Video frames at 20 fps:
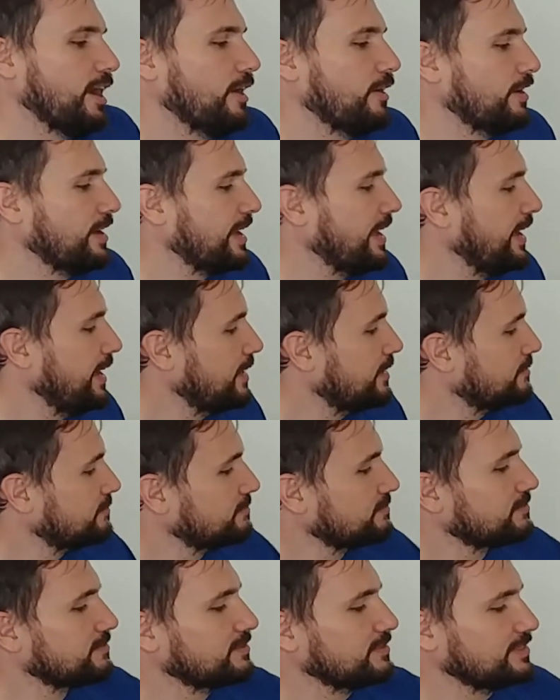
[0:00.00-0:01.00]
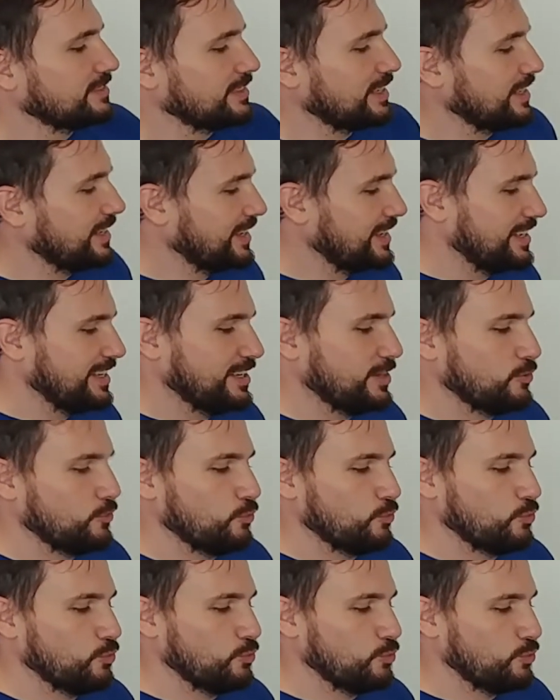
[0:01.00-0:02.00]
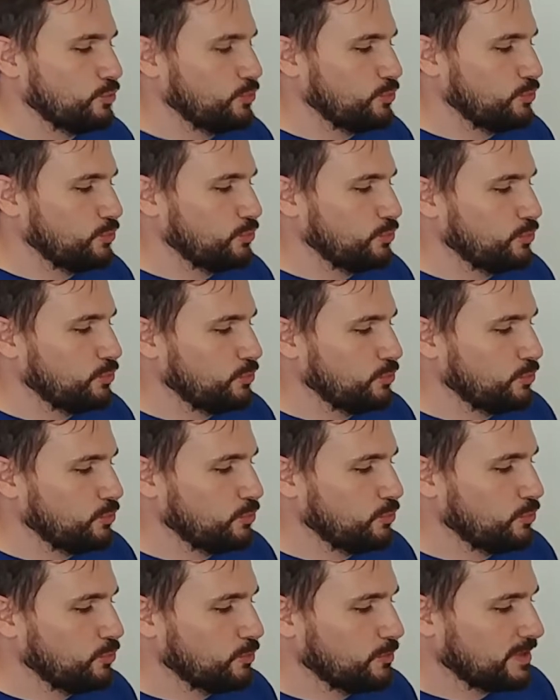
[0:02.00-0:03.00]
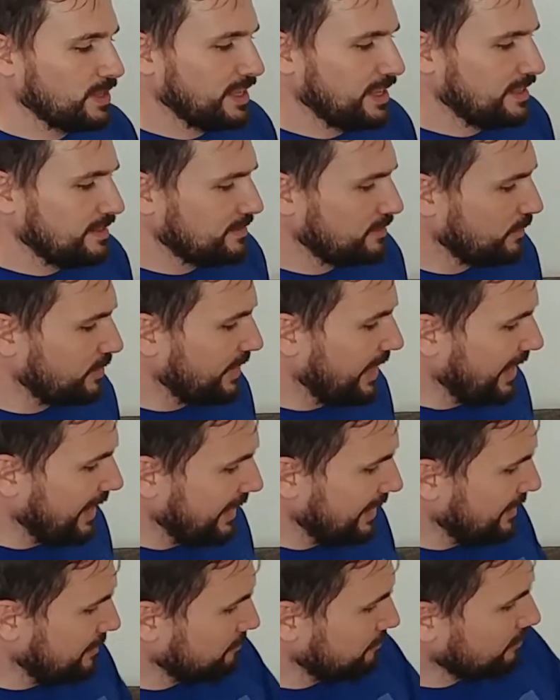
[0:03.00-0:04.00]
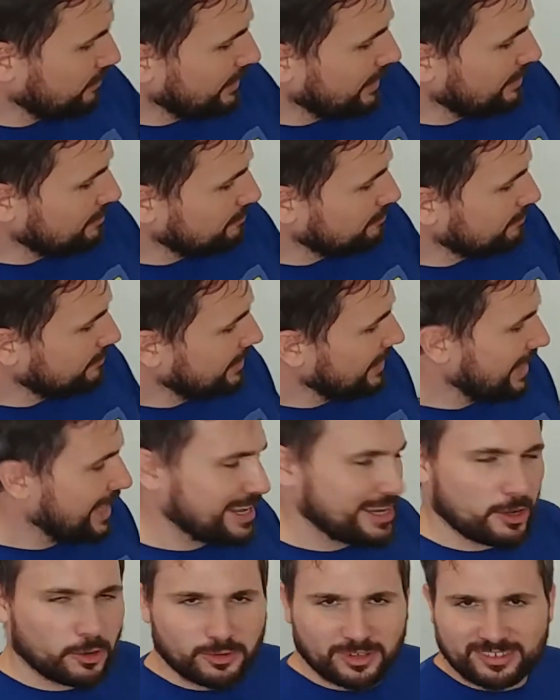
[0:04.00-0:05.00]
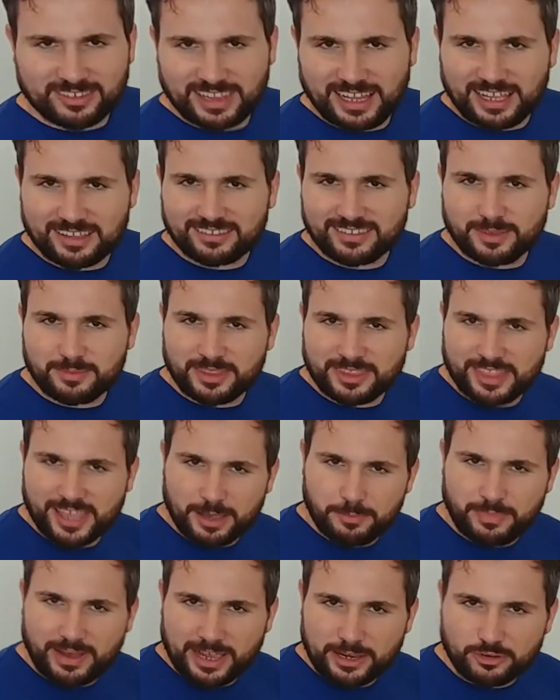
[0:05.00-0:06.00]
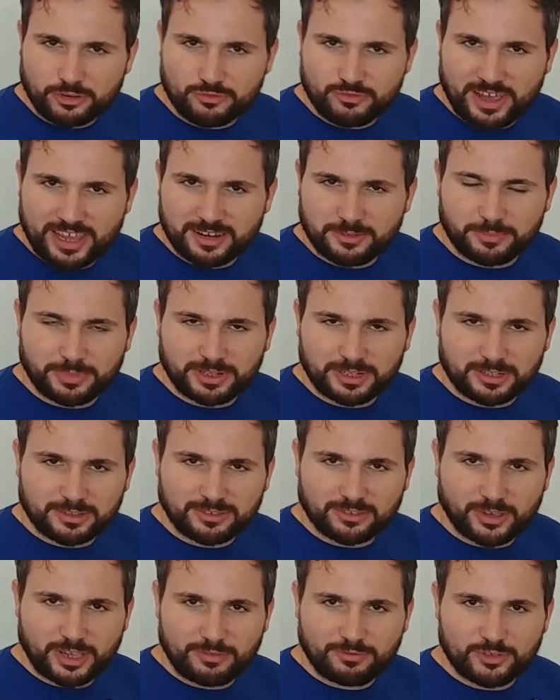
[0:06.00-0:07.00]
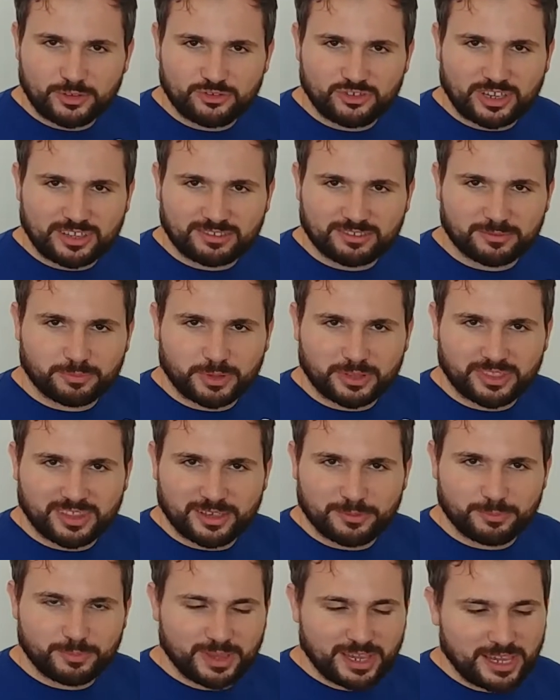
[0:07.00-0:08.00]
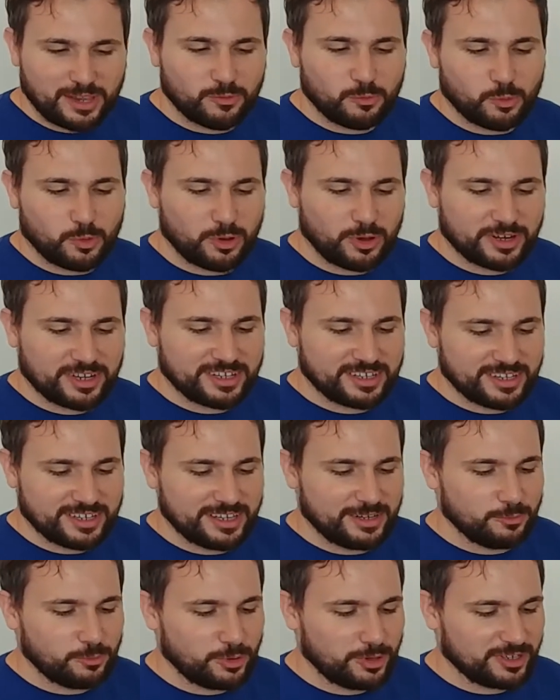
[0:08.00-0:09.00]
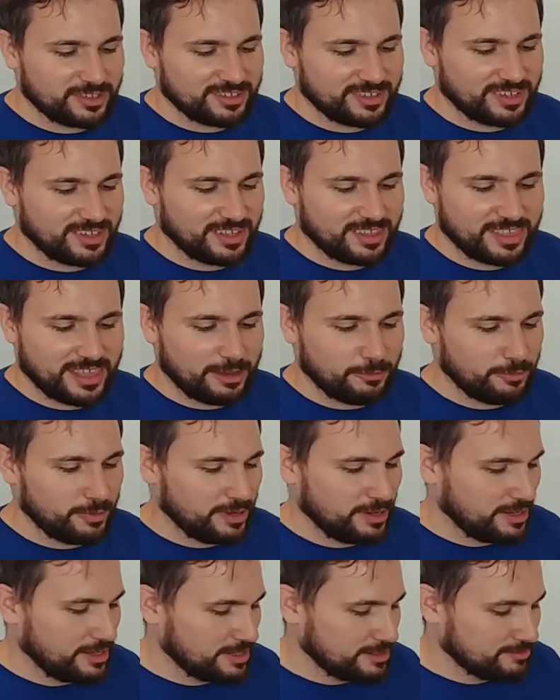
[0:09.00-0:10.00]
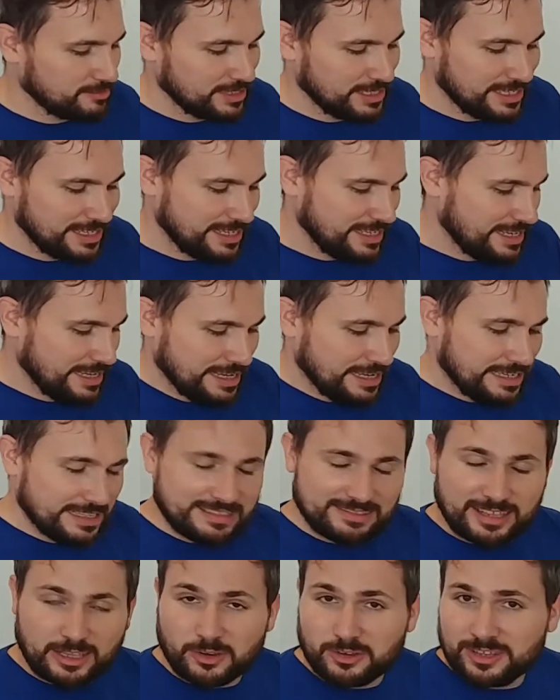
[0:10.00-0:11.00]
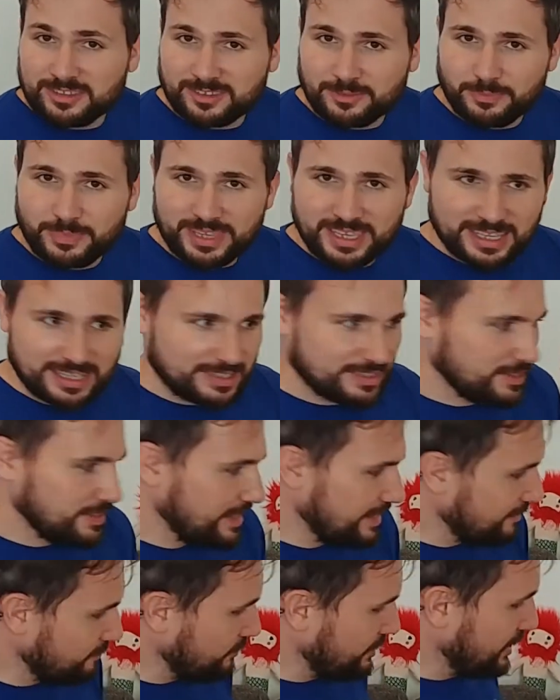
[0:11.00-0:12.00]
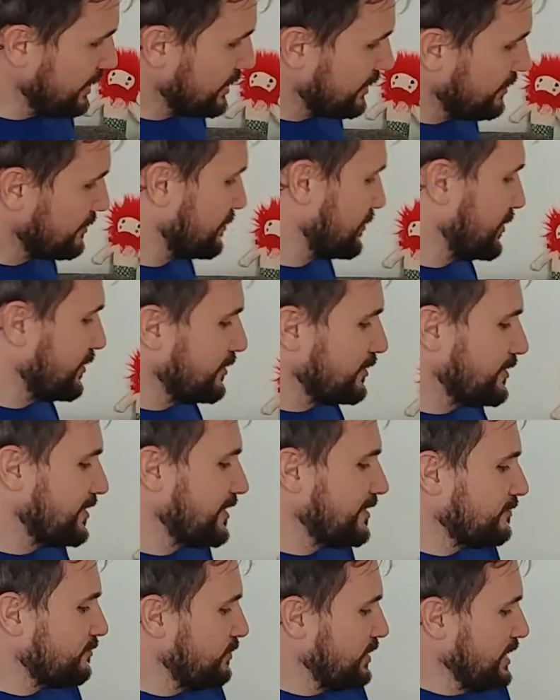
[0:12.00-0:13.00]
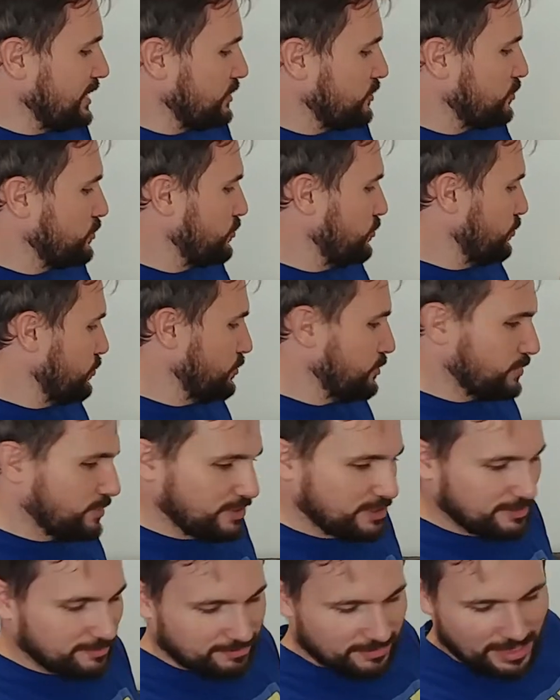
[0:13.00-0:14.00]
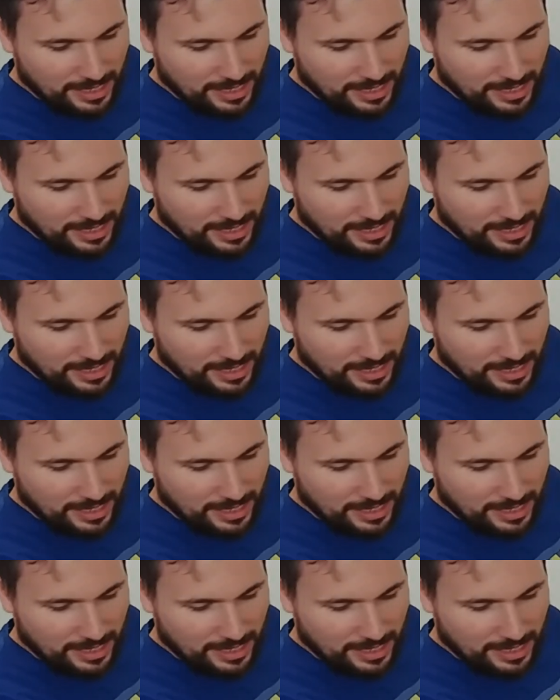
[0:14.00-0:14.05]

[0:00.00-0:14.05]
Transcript: Okay. Ooh. So I noticed last time that they're biodegradable. So if you just put them in water, they will start to disappear. So that's really cool.